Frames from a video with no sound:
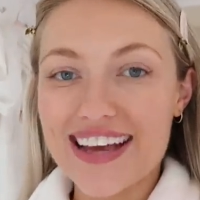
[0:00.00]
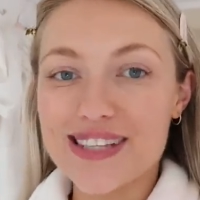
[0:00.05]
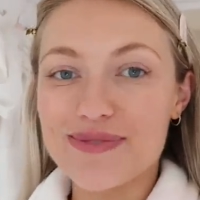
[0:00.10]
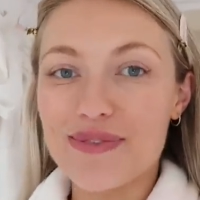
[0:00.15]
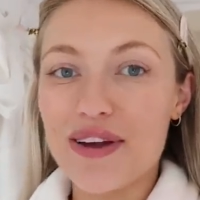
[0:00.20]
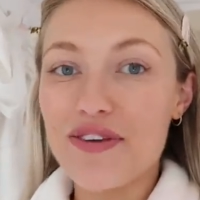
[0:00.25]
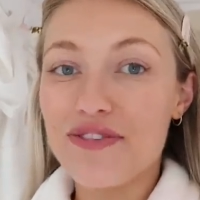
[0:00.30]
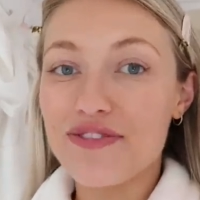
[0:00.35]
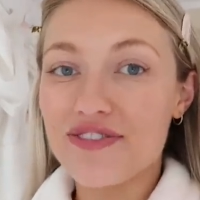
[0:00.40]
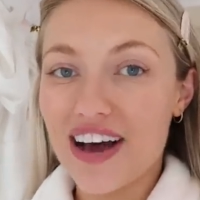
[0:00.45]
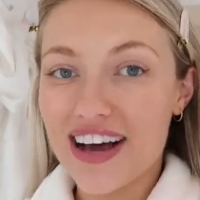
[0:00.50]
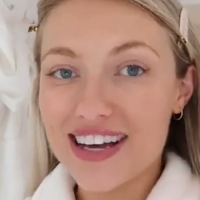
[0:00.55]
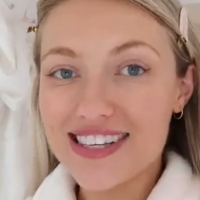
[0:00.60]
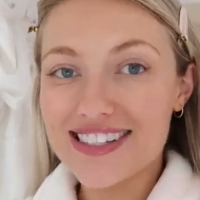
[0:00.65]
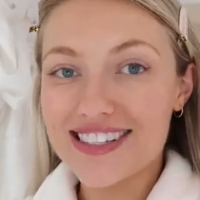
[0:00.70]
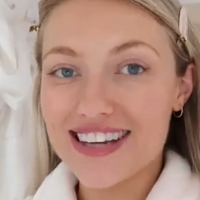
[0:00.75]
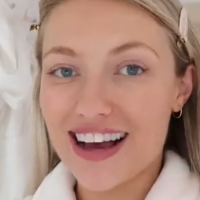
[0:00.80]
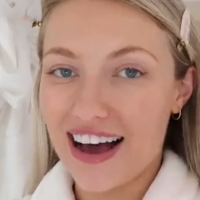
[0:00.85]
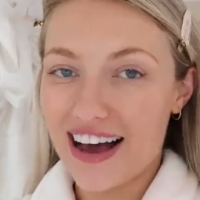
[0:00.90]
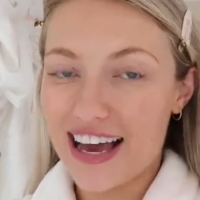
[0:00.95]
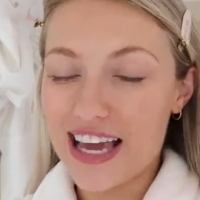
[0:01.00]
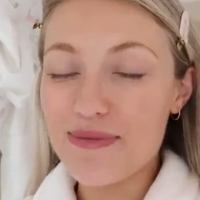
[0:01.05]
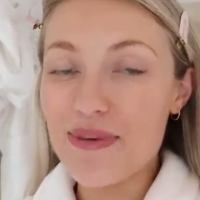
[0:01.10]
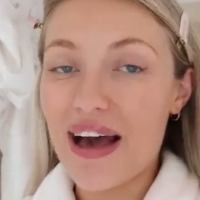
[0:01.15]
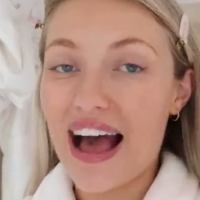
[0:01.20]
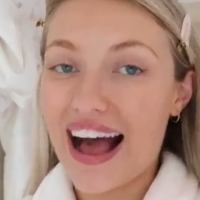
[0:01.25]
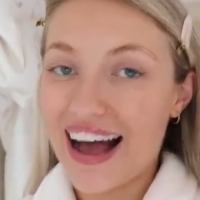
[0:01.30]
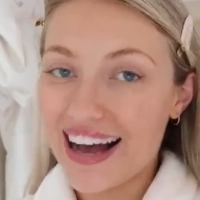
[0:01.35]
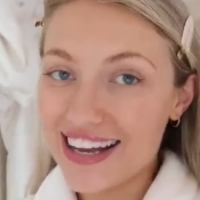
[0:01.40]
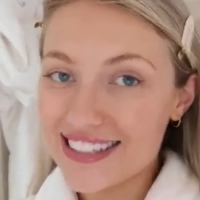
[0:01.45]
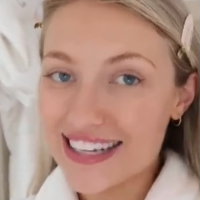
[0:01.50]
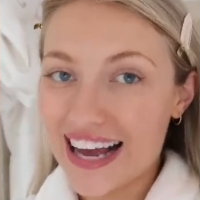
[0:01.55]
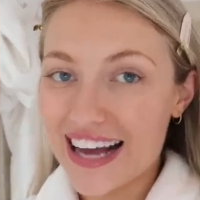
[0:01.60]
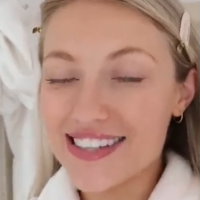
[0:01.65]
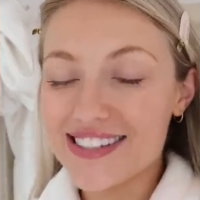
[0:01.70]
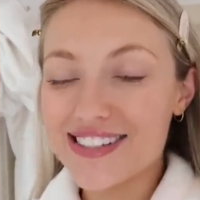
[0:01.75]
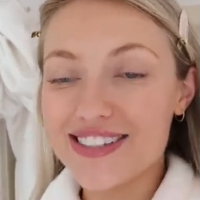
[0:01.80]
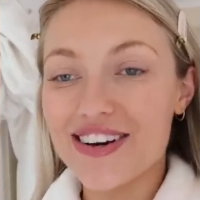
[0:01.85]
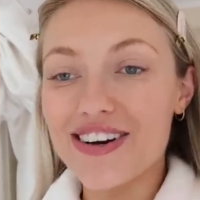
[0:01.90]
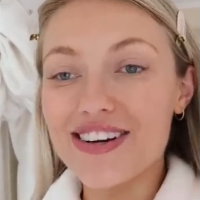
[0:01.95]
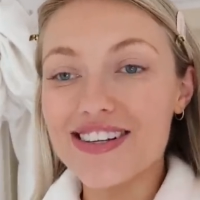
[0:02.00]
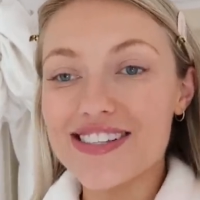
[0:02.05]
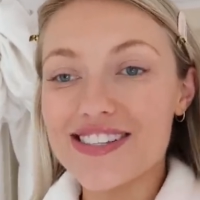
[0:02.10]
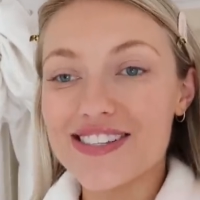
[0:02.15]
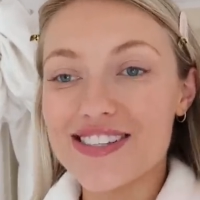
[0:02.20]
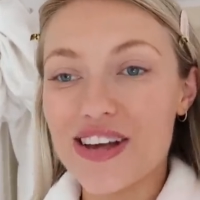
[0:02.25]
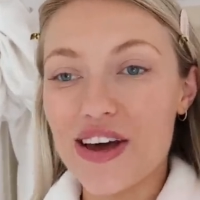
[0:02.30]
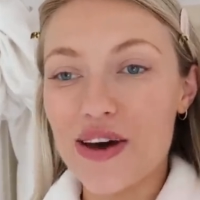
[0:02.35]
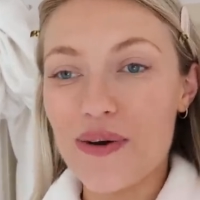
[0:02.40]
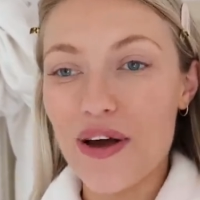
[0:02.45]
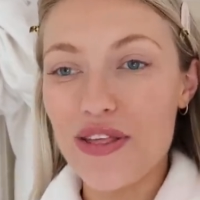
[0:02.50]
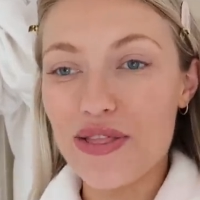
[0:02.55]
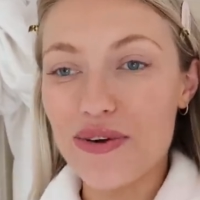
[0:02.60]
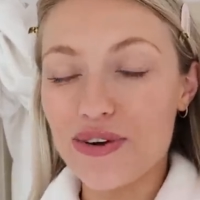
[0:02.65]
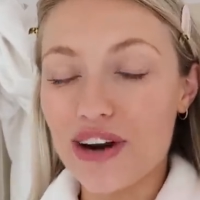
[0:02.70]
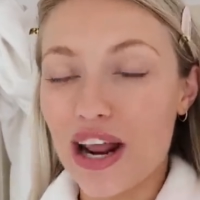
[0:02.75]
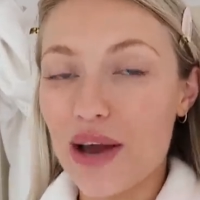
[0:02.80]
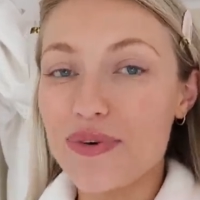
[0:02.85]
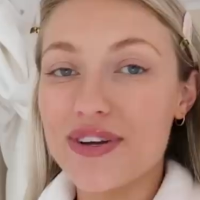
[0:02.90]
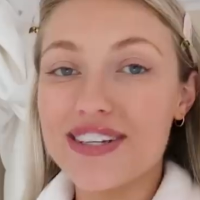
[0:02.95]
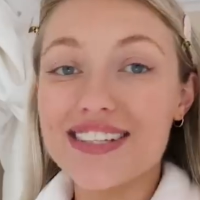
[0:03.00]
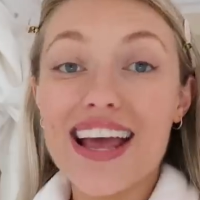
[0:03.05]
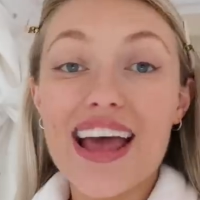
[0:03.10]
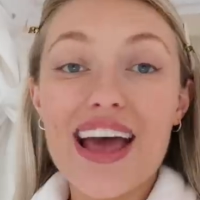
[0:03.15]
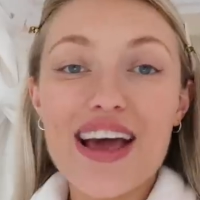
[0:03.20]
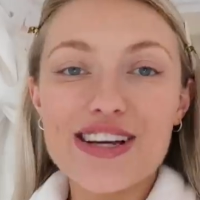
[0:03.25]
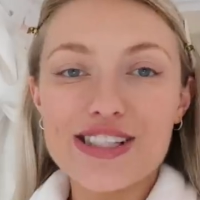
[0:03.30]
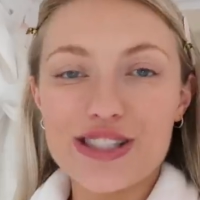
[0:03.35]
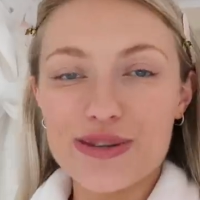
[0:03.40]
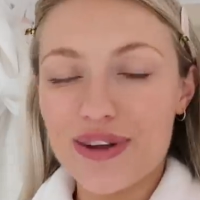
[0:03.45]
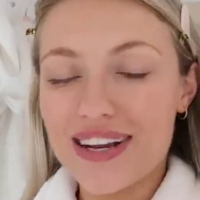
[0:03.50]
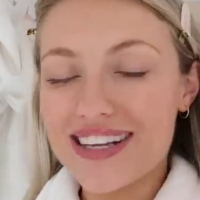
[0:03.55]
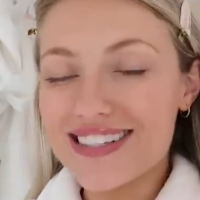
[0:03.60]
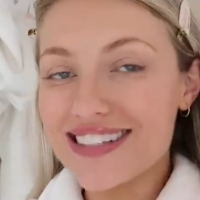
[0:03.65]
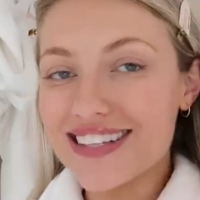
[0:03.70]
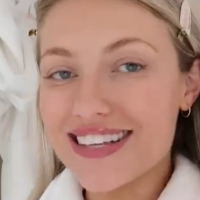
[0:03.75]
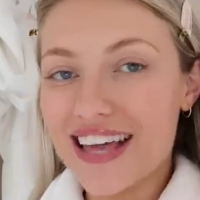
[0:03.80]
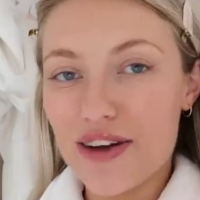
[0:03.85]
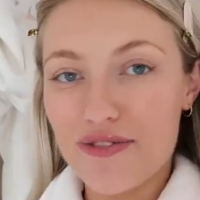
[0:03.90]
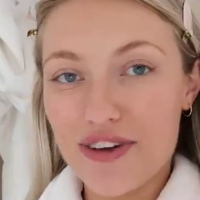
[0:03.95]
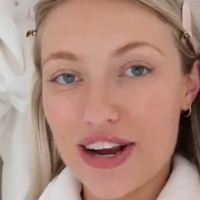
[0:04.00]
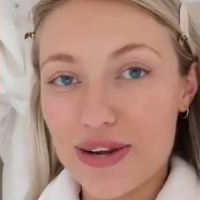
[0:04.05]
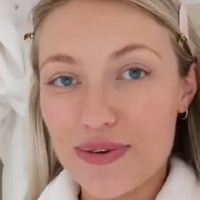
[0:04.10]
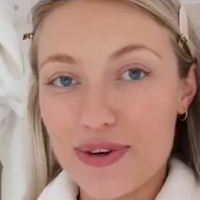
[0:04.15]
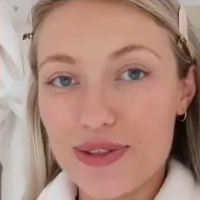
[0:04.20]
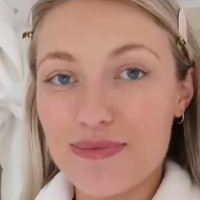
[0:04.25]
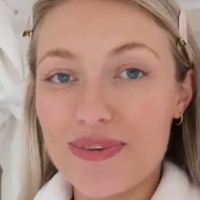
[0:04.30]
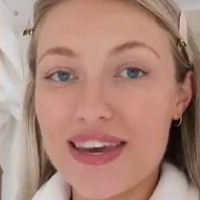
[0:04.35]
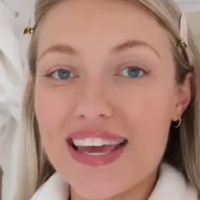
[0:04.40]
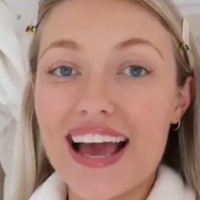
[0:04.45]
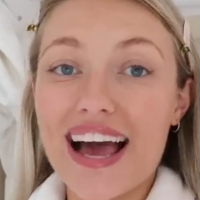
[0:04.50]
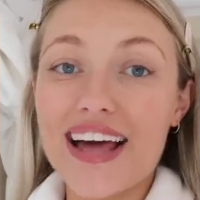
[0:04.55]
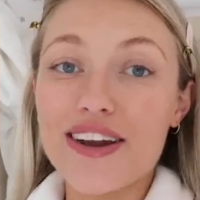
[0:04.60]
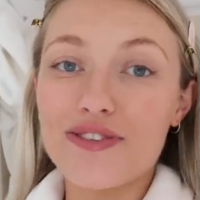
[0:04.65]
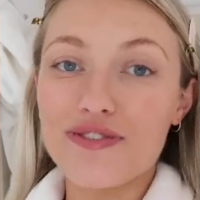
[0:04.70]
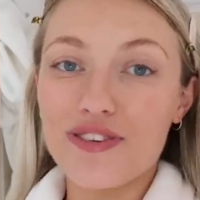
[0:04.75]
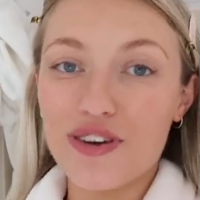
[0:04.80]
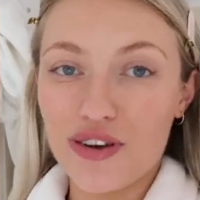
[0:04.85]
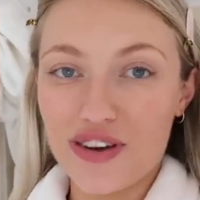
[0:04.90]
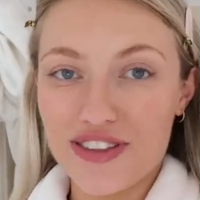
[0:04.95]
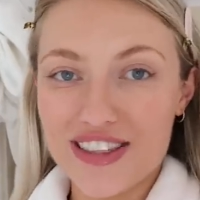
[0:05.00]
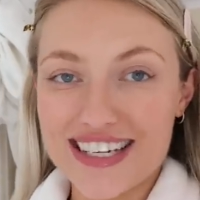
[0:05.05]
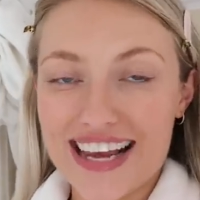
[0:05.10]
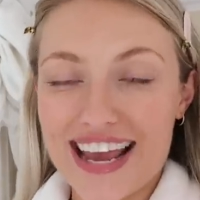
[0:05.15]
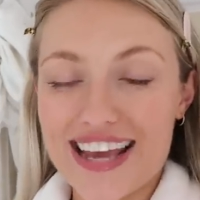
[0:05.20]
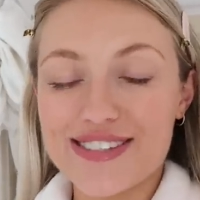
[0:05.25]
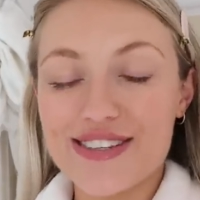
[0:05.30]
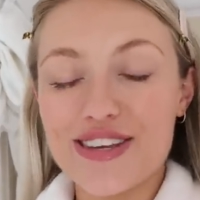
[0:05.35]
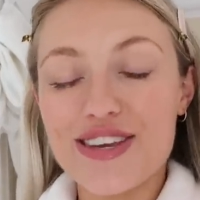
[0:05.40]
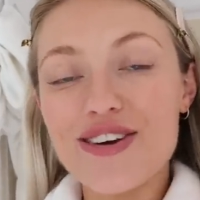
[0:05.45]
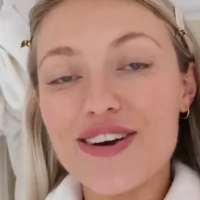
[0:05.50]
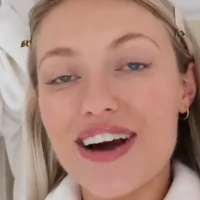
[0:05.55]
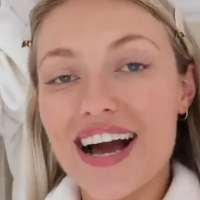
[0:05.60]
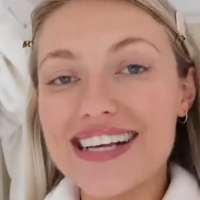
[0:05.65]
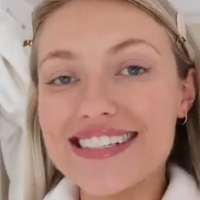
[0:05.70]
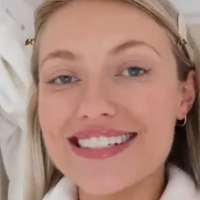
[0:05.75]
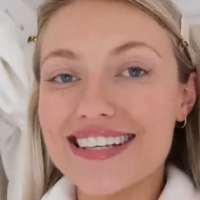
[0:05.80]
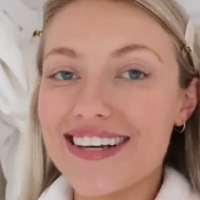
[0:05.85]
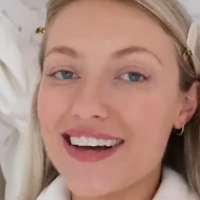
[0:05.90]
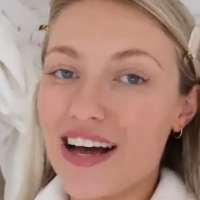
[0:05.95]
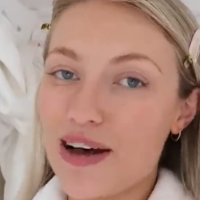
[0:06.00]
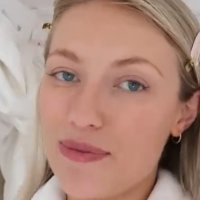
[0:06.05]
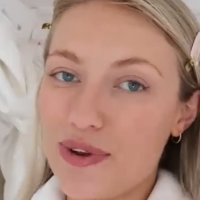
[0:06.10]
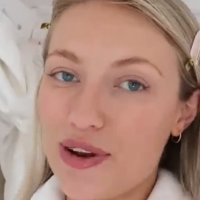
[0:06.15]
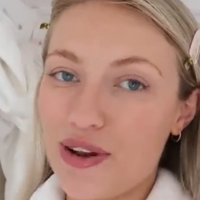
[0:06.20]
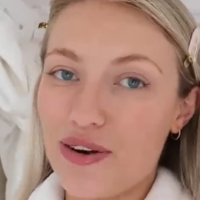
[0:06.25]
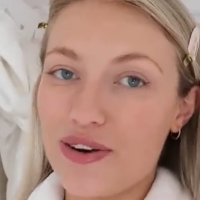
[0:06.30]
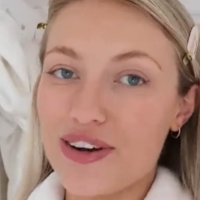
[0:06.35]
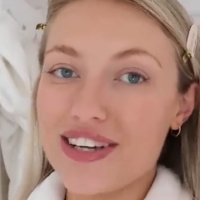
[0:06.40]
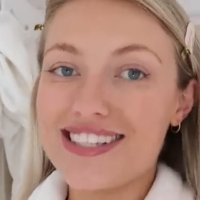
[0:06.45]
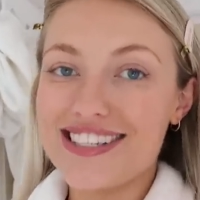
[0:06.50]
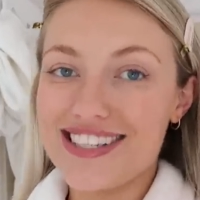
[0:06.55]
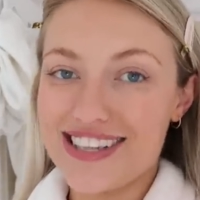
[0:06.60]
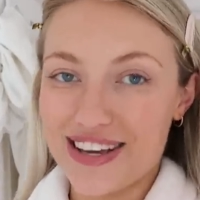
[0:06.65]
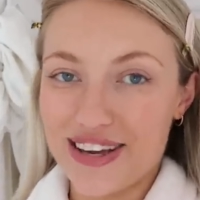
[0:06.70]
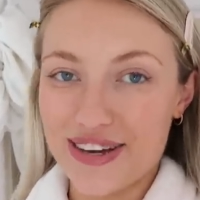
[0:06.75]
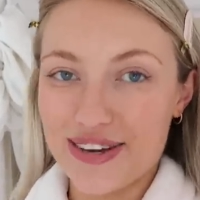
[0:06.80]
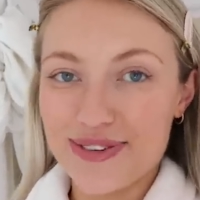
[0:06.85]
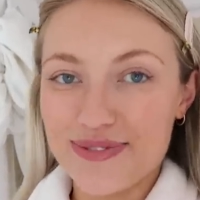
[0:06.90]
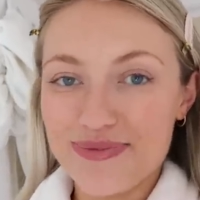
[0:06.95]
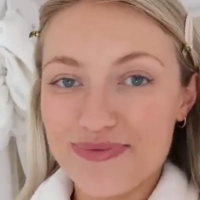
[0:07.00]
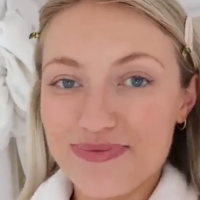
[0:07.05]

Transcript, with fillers: It's my first time at Ascot so I thought I would do a little get ready with me and vlog the day so you guys can come along too.